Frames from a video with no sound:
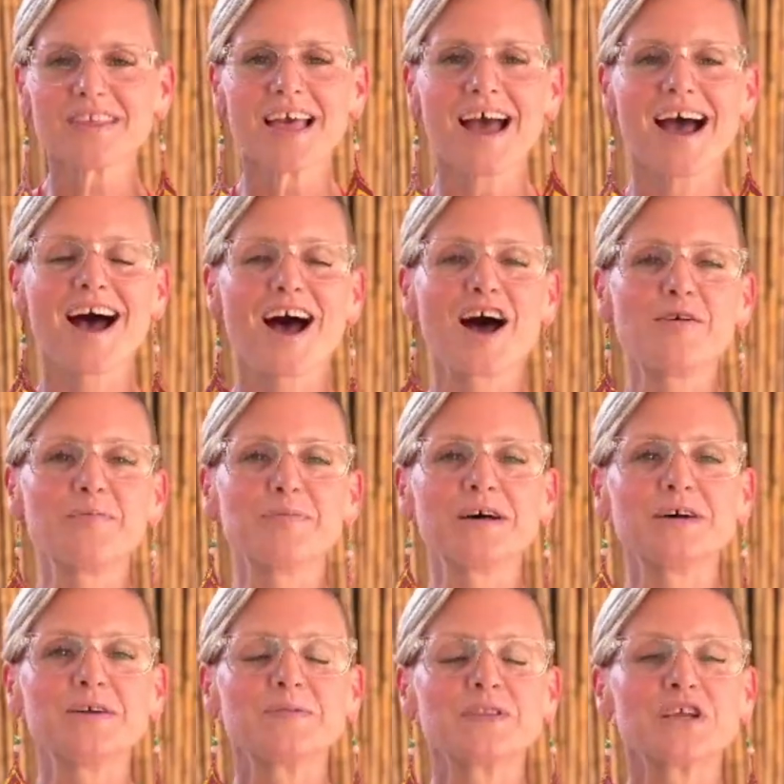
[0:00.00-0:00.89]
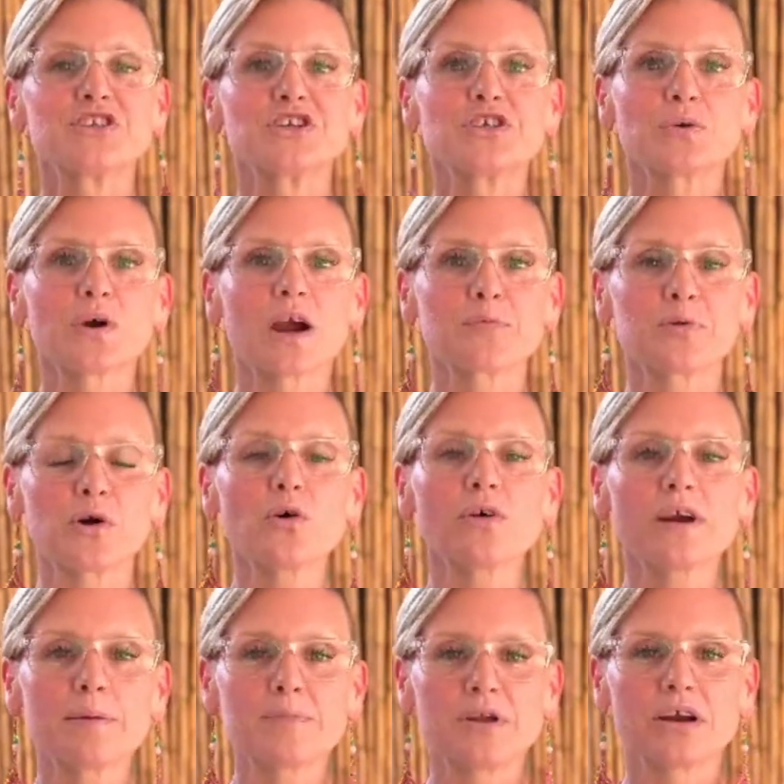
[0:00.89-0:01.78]
To do our
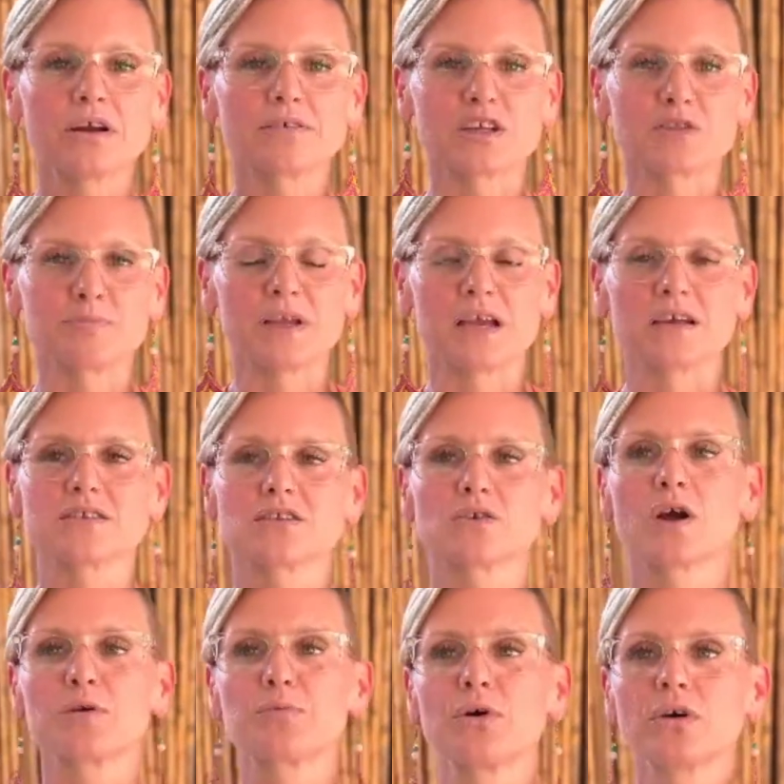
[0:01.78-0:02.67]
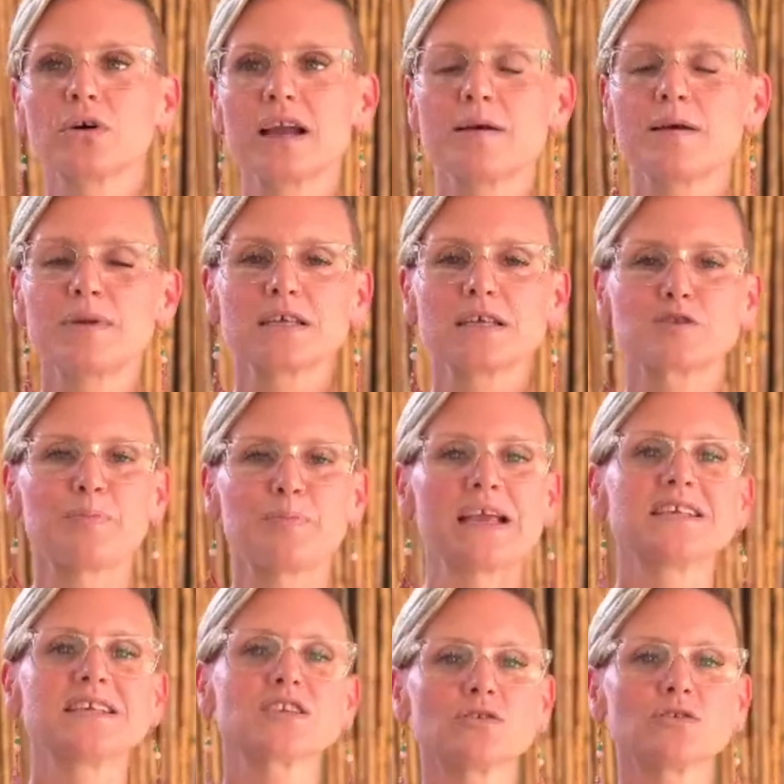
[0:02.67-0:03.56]
program here at Rythmia. So our program is
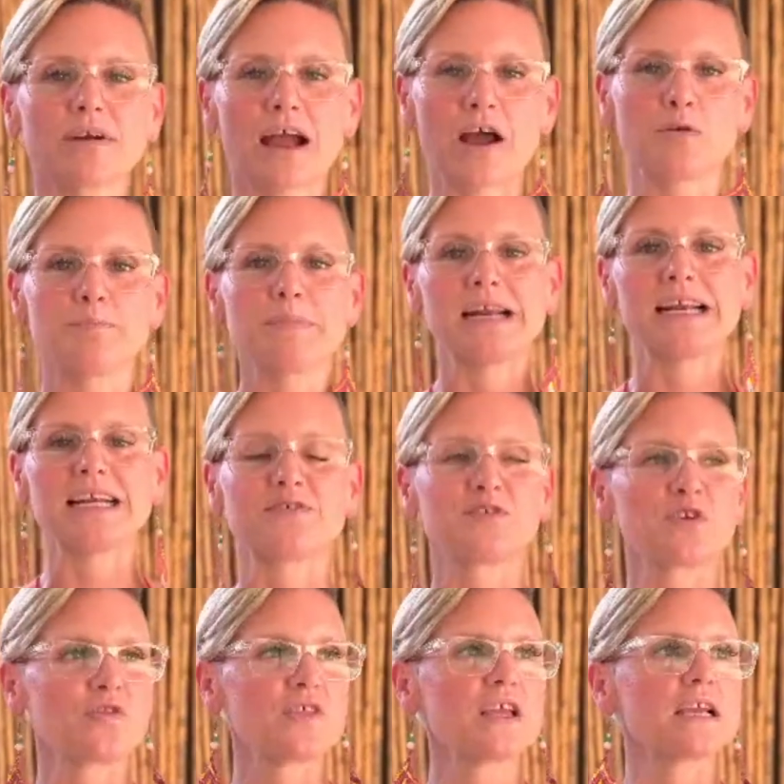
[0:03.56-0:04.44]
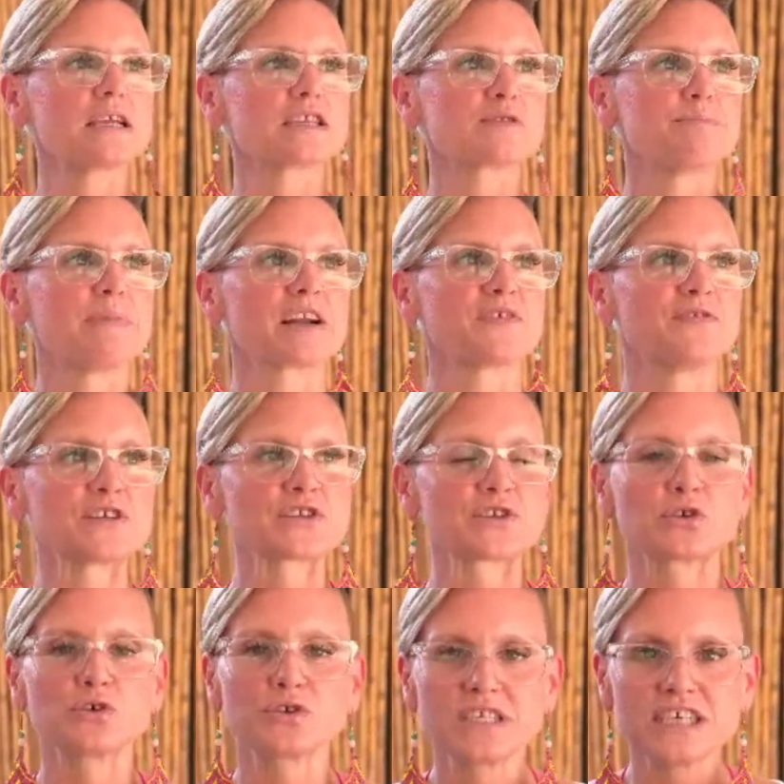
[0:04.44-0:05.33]
based around many different things:
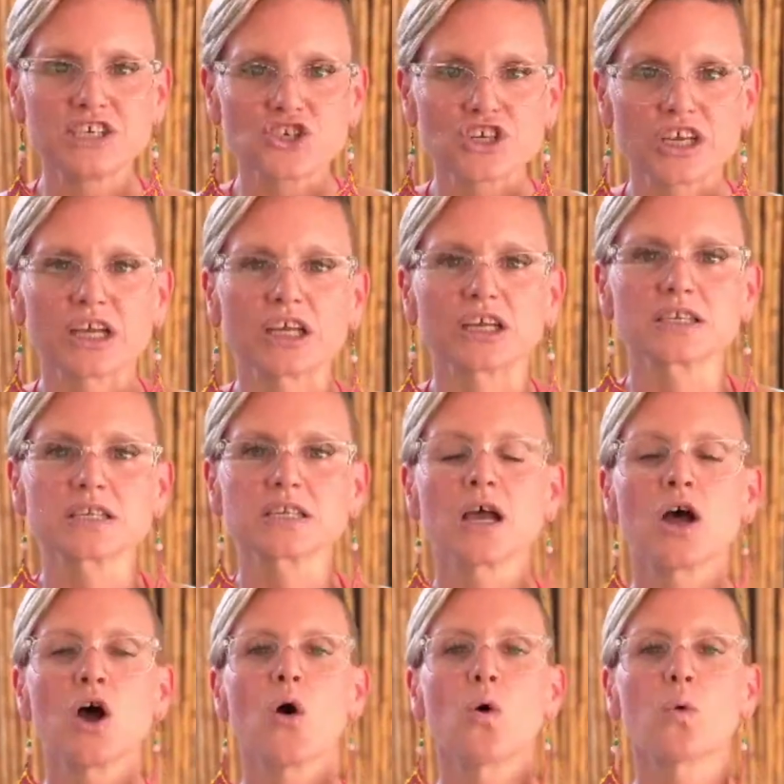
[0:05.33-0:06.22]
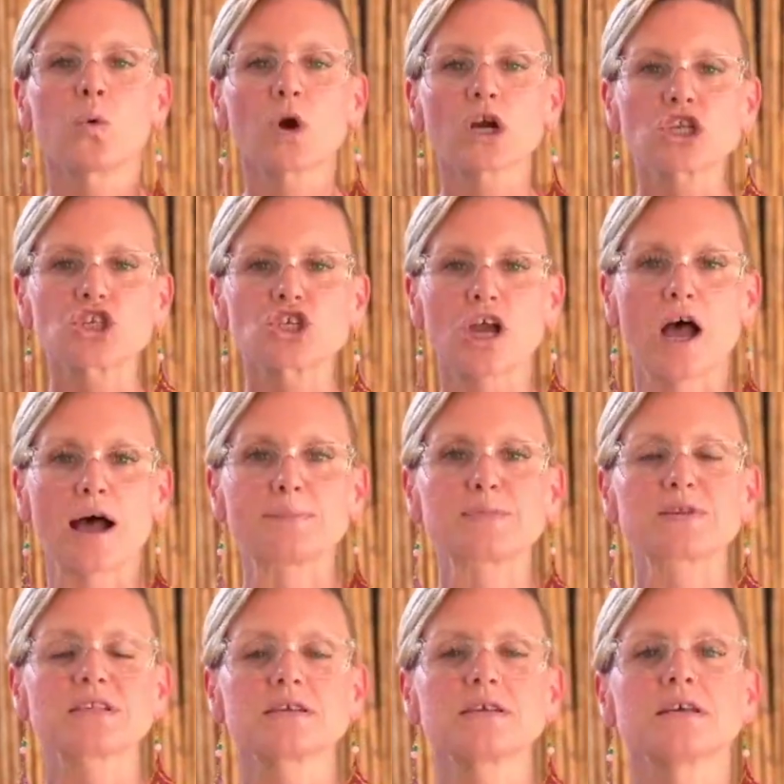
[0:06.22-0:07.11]
metaphysical teachings,
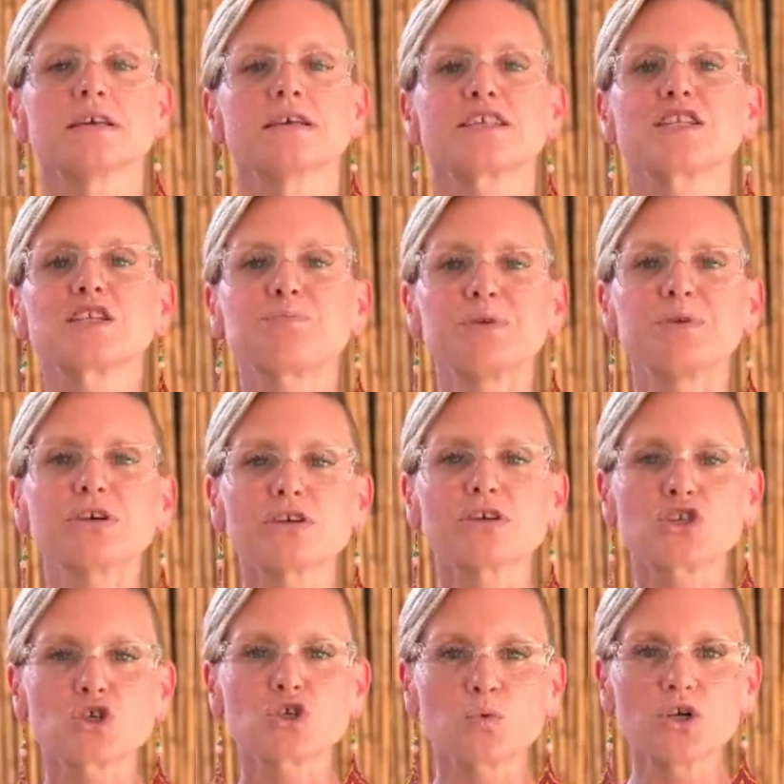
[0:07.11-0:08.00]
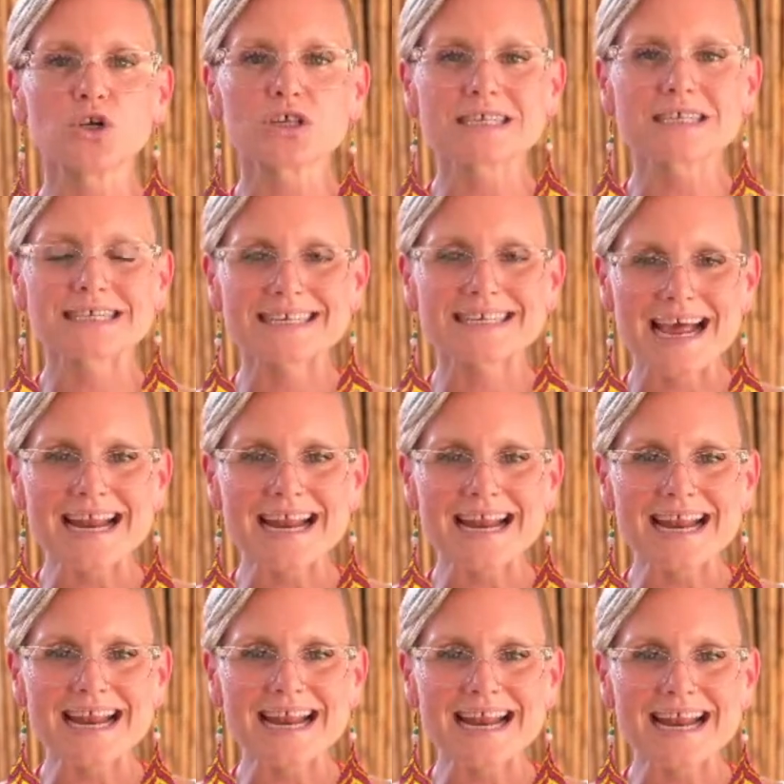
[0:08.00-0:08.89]
workshops, spiritual
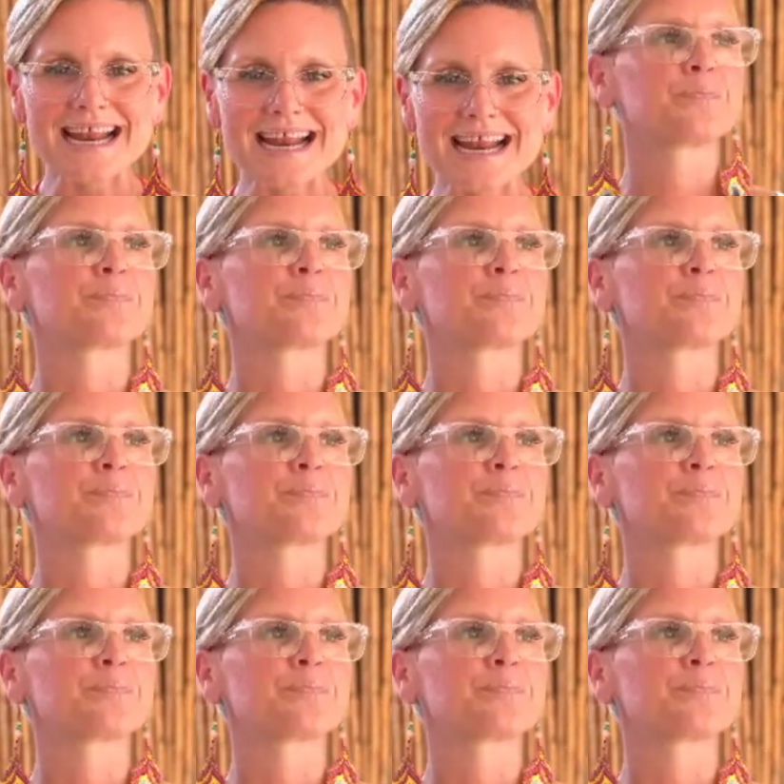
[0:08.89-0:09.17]
study,